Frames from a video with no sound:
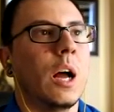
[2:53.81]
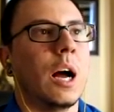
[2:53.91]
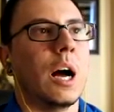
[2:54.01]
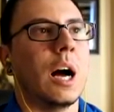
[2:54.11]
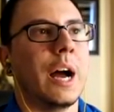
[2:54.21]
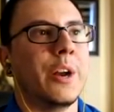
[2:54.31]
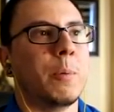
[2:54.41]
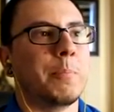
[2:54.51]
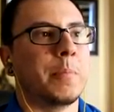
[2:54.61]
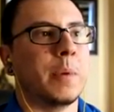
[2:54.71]
Uh, I know
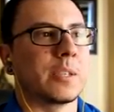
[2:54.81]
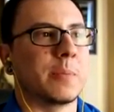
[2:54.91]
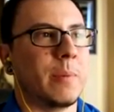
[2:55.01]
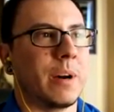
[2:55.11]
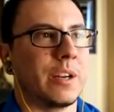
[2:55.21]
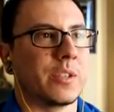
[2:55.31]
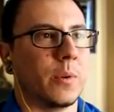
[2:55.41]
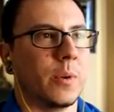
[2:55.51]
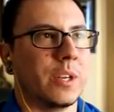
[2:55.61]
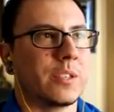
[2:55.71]
what bugs me about his
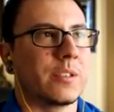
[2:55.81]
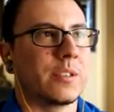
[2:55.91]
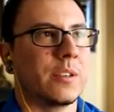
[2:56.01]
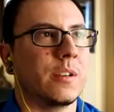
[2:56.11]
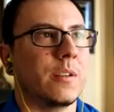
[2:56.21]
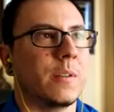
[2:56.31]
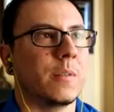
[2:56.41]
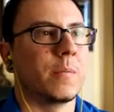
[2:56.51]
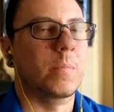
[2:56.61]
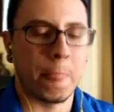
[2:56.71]
voice.
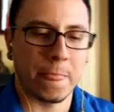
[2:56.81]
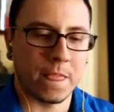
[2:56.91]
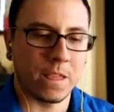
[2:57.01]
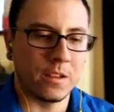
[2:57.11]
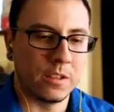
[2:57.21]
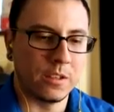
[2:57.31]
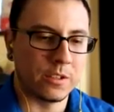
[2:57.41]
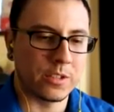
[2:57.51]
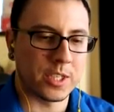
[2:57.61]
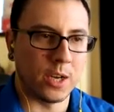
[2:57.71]

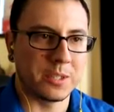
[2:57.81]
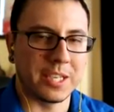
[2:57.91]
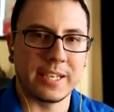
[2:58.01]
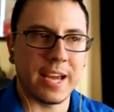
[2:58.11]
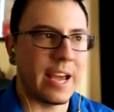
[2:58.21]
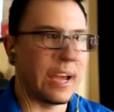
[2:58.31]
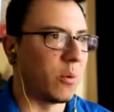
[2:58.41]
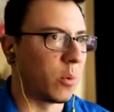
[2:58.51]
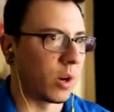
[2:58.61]
So today at